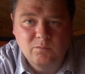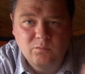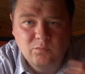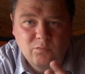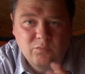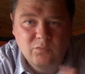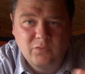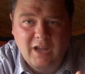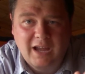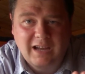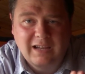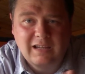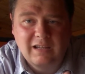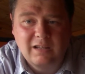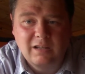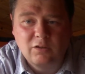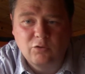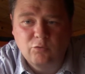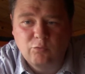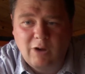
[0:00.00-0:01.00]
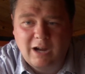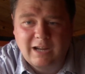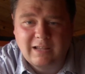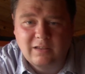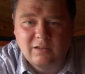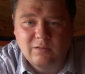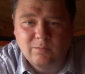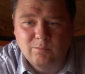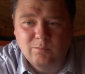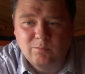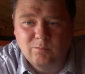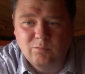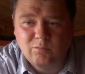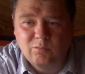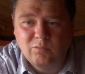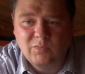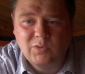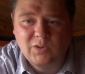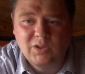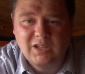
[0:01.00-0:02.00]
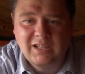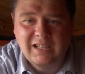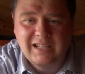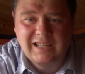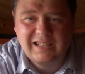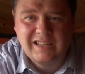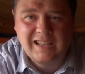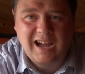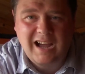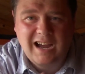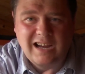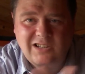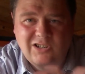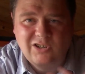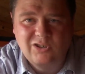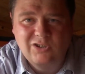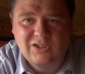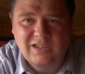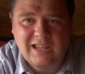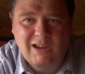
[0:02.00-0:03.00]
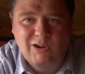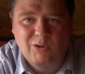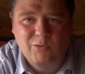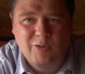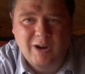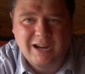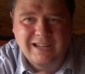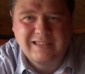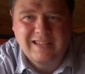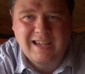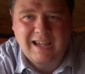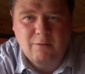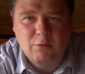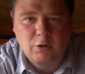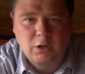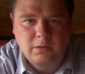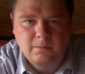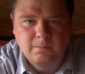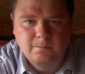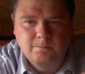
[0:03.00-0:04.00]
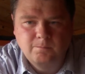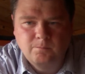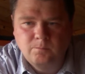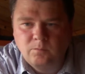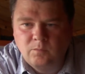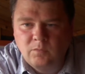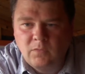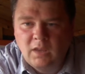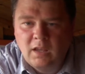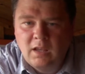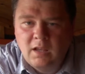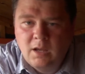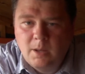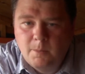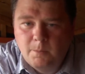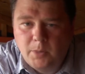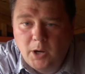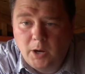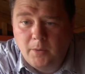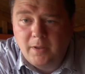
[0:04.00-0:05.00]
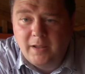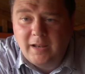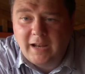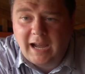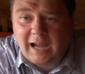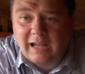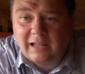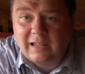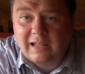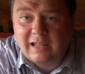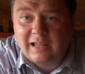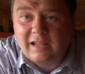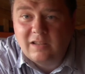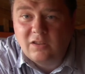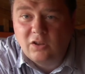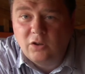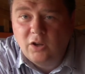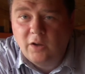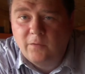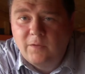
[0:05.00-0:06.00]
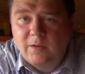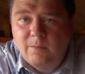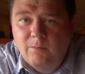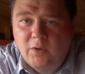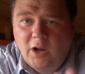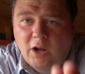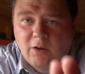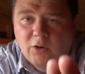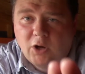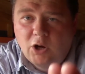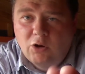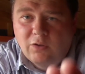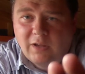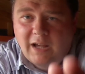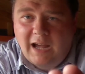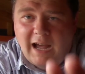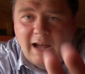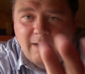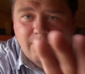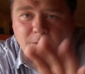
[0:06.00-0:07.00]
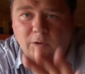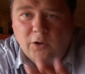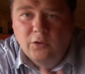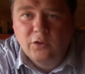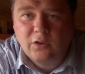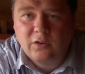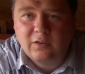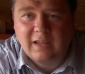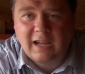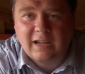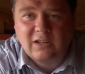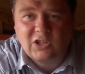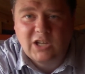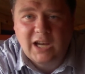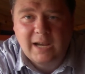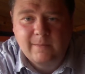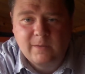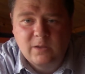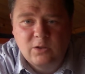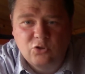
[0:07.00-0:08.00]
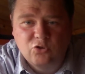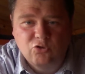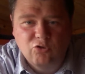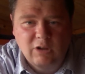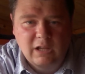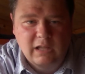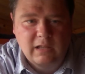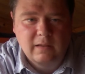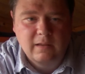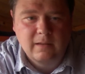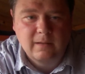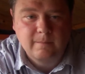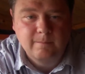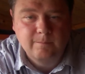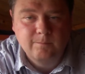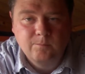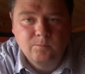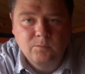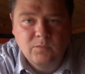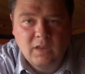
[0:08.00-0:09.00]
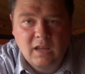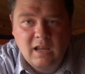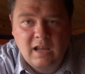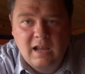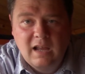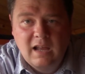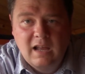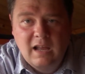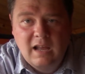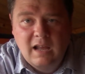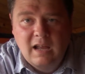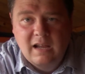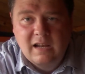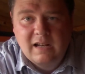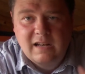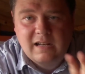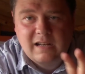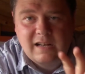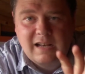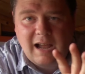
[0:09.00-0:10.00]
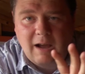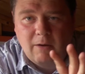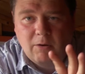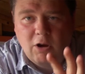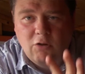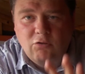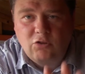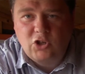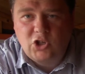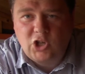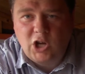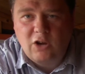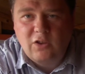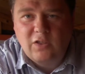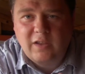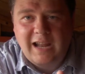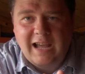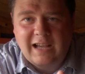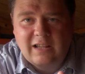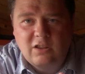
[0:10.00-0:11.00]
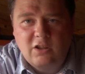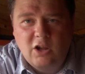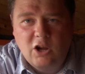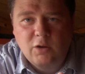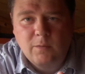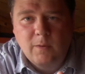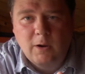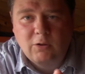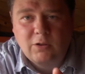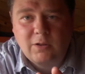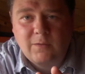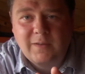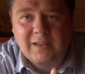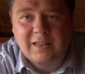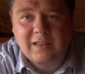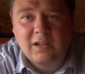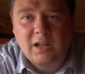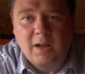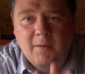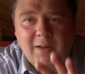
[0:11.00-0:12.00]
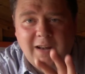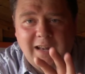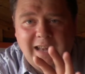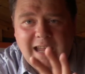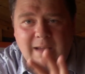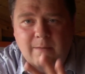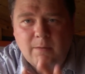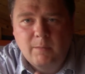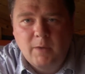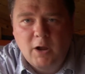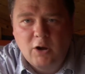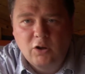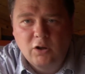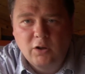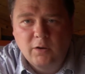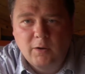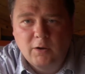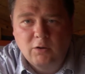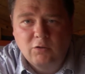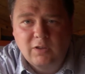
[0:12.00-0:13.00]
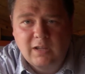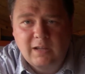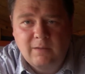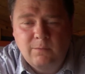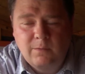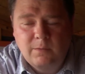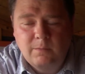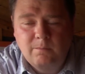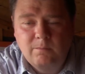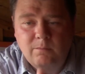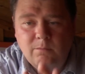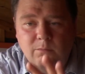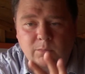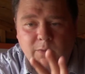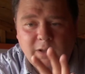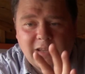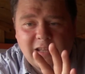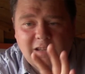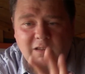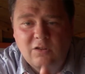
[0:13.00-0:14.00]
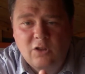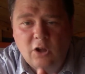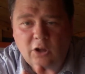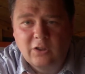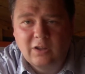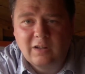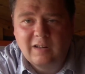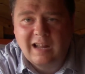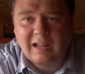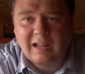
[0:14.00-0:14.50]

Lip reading: like in its right guise, you could say, or right error. But other than that, it is a lovely loco to have on St James's Street. Now I'm going to show you the next locomotive. It's another LIMA locomotive, but it's not a Class